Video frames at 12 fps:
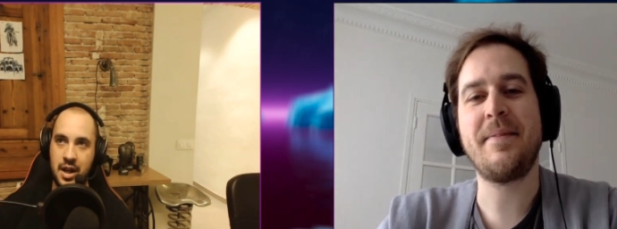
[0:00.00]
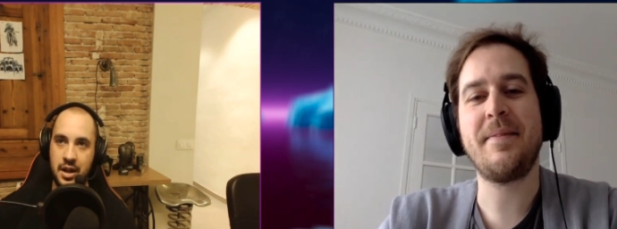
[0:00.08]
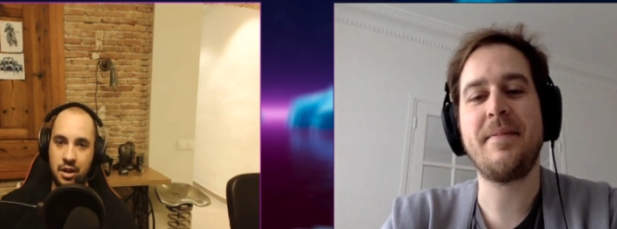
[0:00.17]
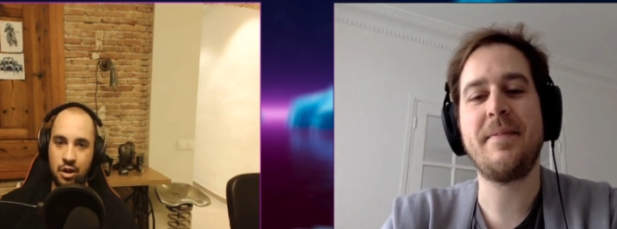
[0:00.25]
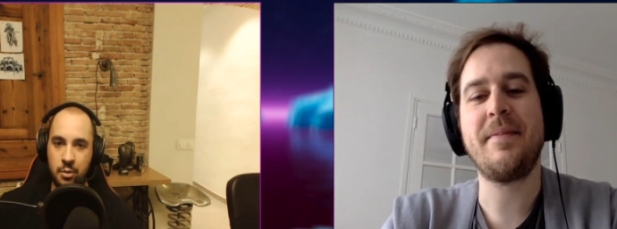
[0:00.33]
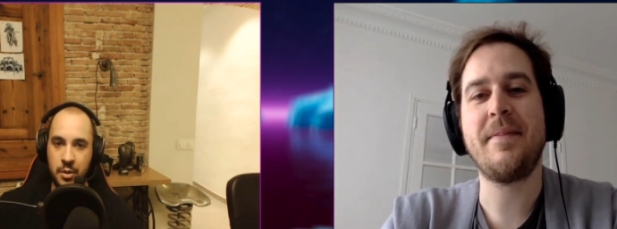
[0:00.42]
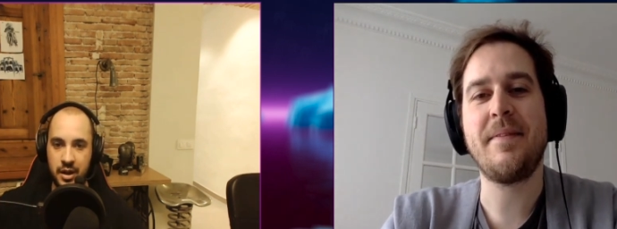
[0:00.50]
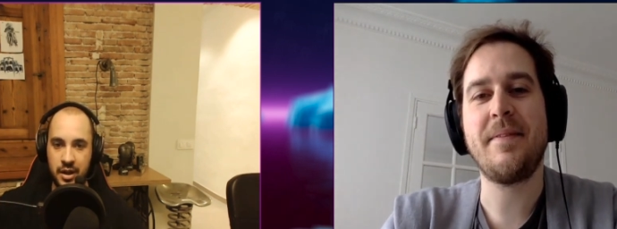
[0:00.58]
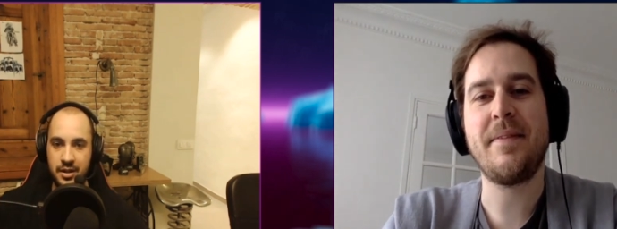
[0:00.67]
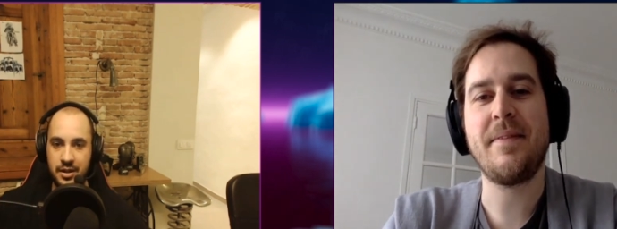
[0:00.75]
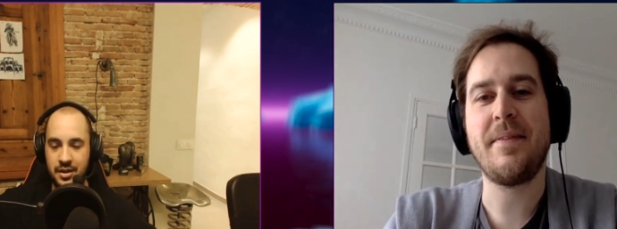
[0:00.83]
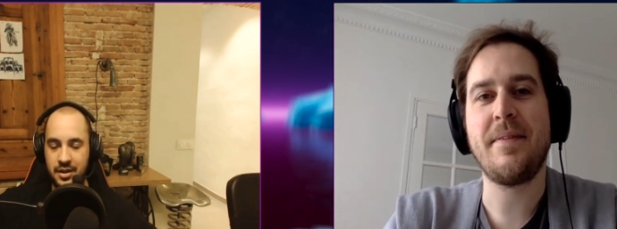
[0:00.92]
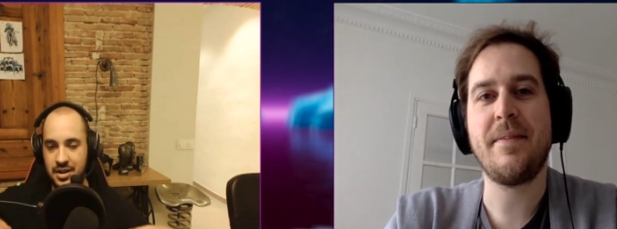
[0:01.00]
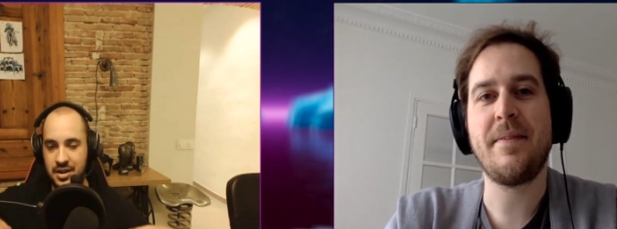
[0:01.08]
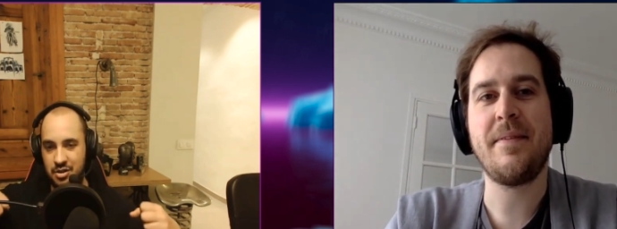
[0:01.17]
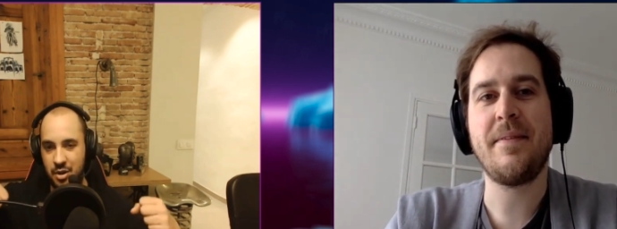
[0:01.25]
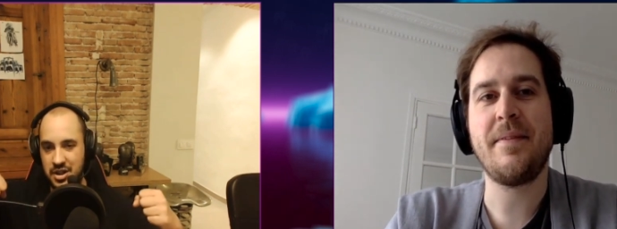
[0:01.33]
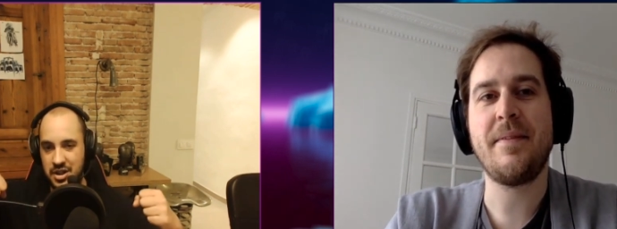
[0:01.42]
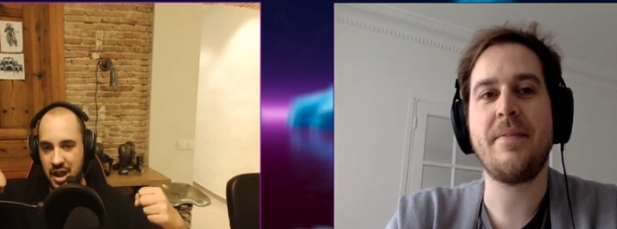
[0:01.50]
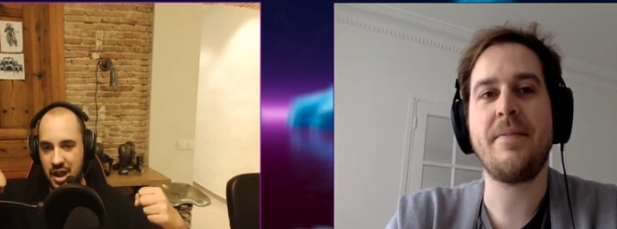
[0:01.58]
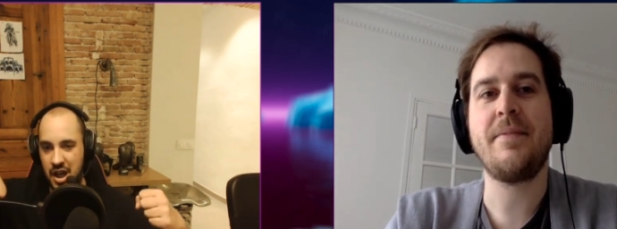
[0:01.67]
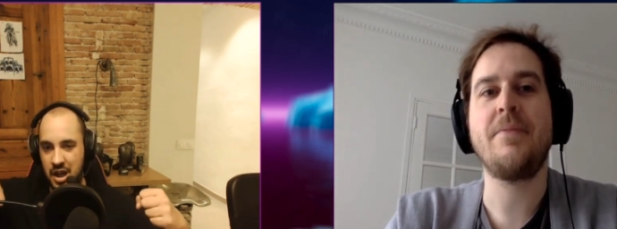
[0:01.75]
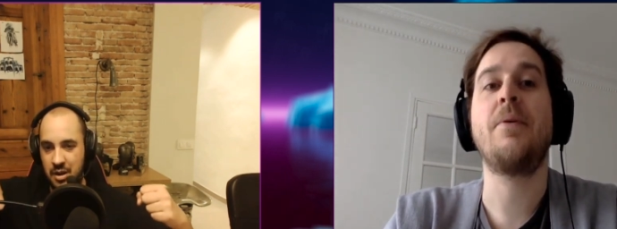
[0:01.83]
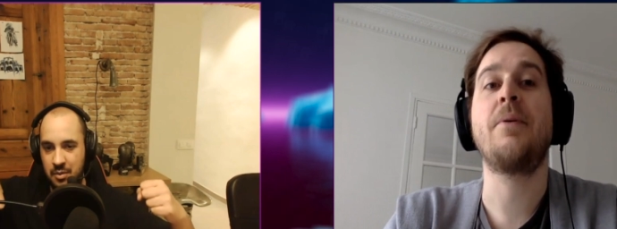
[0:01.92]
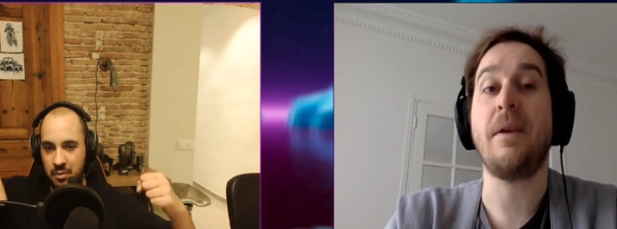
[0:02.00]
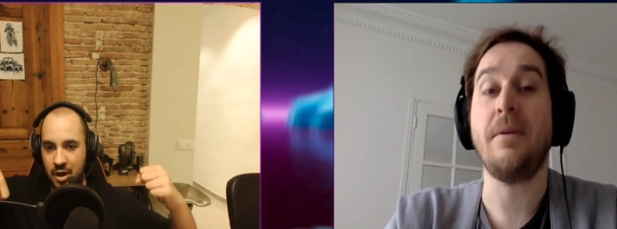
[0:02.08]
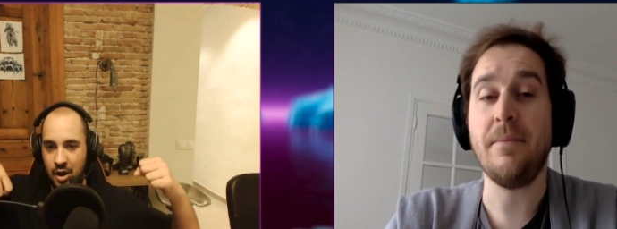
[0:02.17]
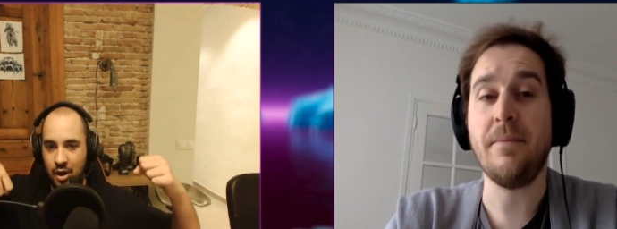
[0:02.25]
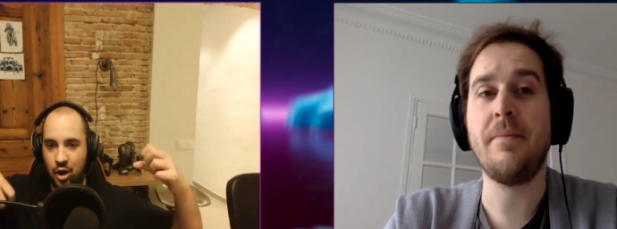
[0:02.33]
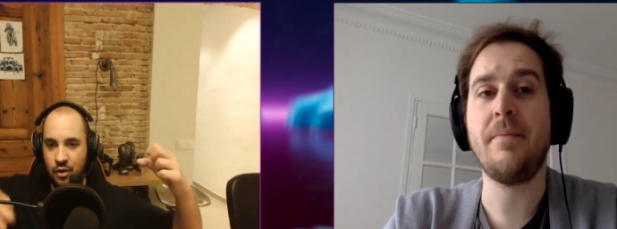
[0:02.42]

Speaker 1: getting over it this strange game okay.